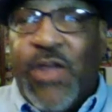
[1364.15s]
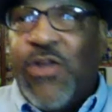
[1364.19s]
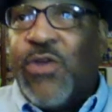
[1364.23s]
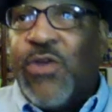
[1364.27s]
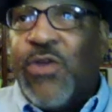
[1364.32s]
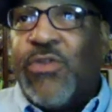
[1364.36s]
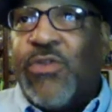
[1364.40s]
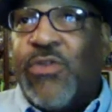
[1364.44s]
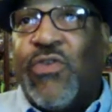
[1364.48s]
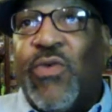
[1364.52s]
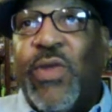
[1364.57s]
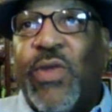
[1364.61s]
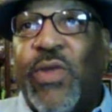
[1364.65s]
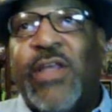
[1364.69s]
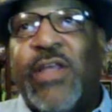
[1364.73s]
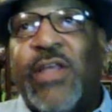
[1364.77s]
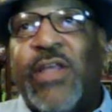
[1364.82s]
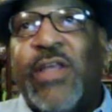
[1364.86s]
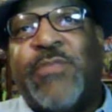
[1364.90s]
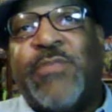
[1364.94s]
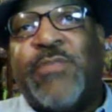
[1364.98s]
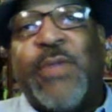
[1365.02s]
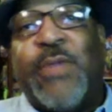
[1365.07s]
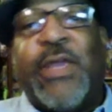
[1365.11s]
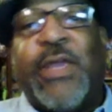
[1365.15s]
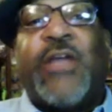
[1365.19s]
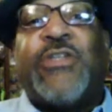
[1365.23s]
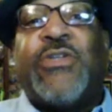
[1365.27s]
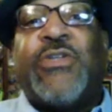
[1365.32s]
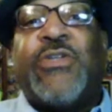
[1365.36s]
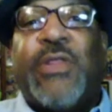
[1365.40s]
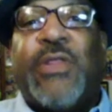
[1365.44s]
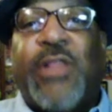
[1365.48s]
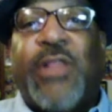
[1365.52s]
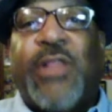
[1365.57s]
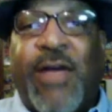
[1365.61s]
You're doing this because
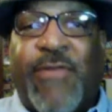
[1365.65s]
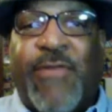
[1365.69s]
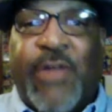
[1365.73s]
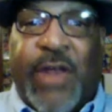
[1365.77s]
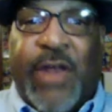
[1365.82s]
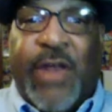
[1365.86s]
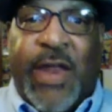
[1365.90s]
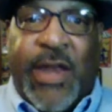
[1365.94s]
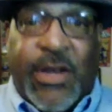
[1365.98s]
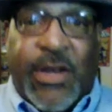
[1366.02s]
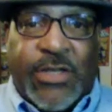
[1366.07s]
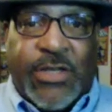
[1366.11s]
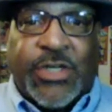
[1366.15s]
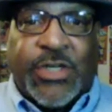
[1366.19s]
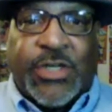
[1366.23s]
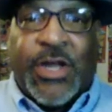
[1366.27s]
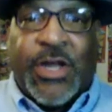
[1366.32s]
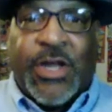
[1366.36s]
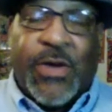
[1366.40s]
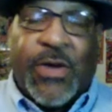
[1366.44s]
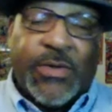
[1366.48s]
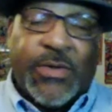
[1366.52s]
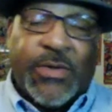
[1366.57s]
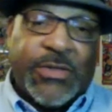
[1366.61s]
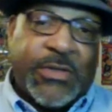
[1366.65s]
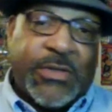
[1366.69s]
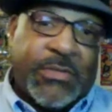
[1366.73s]
you love it, and it shows.